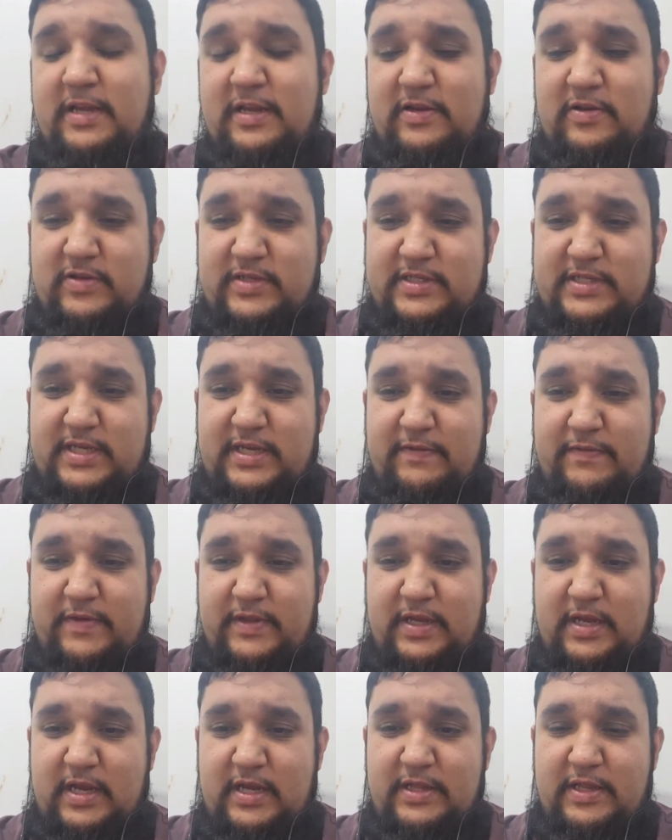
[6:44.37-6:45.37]
Got C for
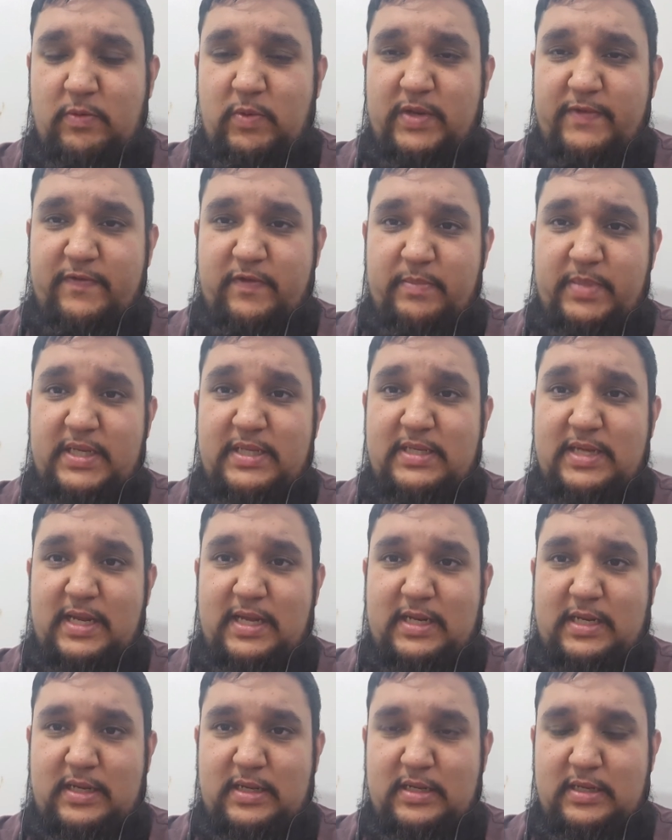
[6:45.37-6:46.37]
that. And then went for
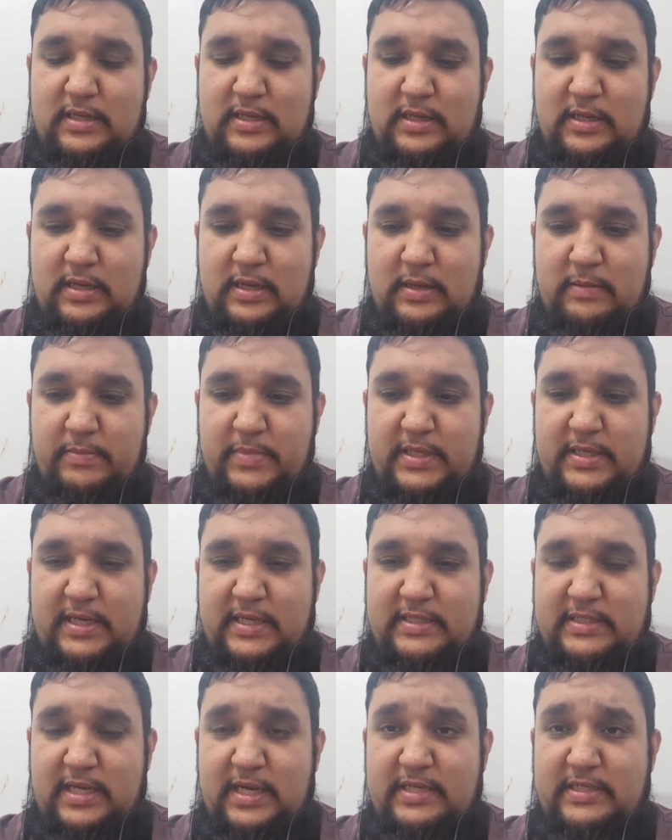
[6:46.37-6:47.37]
BTEC
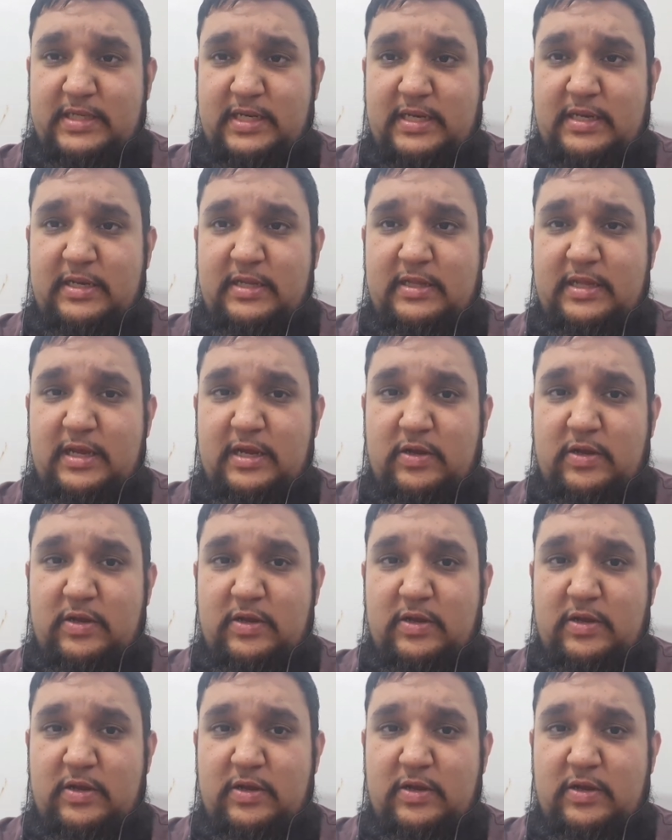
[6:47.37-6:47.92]
science that I did there.